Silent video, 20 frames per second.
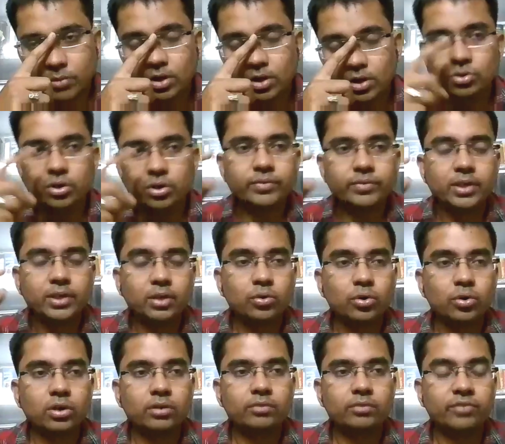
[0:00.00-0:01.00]
So if the
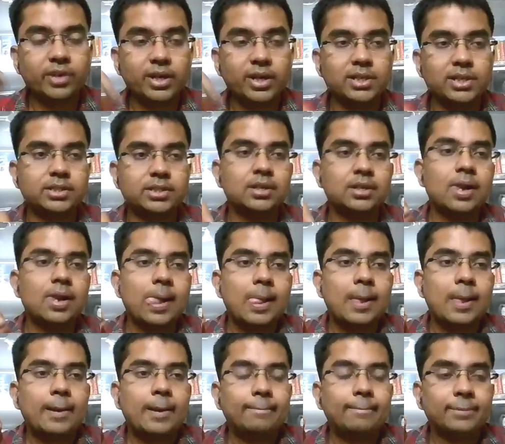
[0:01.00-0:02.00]
court feels
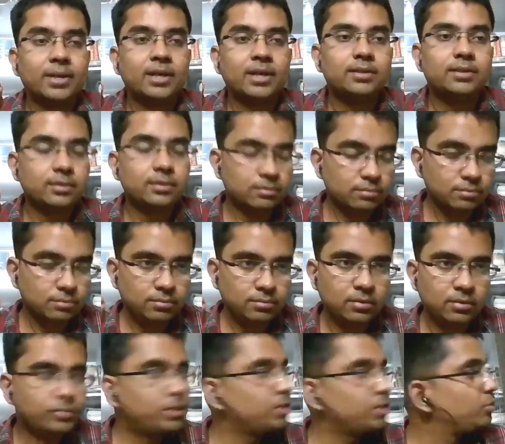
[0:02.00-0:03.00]
that
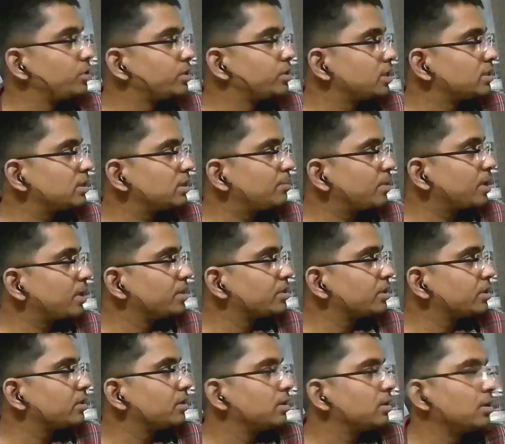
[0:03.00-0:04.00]
the judicial
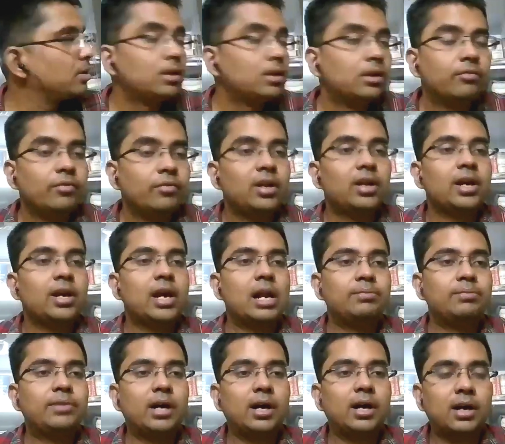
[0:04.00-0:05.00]
separation will
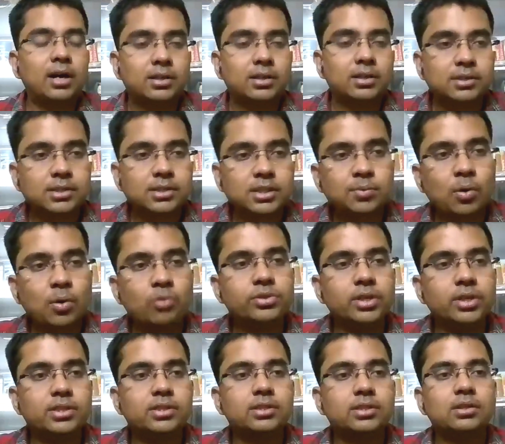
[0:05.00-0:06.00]
help the
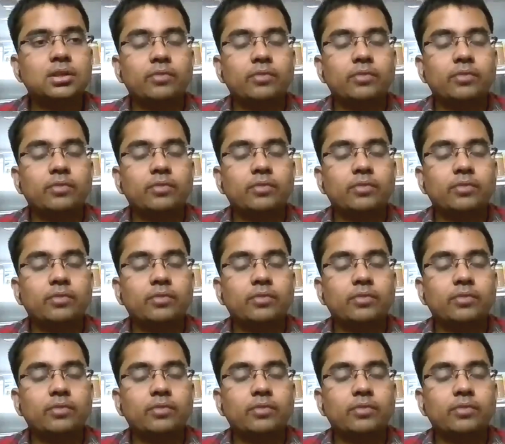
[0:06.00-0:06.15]
spouses,